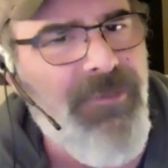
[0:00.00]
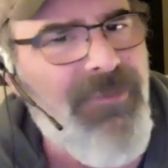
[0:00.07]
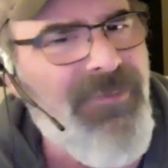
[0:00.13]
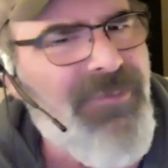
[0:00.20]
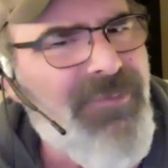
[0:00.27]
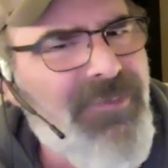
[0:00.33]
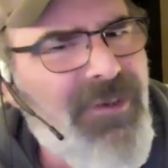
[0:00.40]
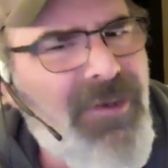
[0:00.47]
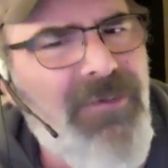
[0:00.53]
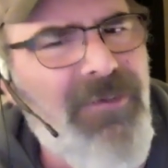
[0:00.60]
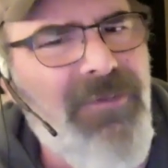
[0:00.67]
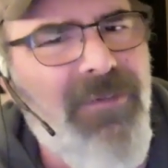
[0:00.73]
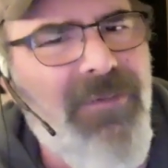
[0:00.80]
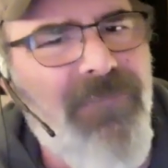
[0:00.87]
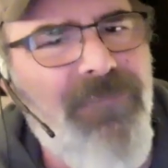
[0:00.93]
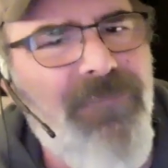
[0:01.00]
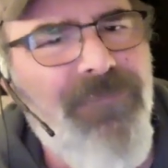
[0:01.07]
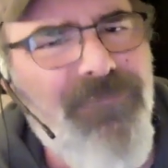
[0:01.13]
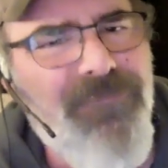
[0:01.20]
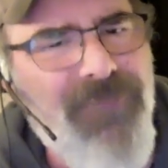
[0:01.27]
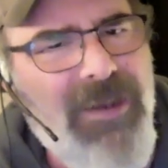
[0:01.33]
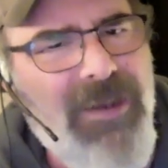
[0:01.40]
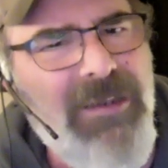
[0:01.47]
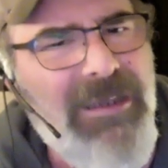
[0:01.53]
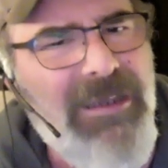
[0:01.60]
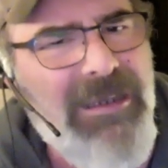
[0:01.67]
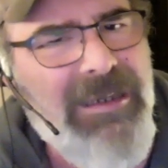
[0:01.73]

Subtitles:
Scared the fuck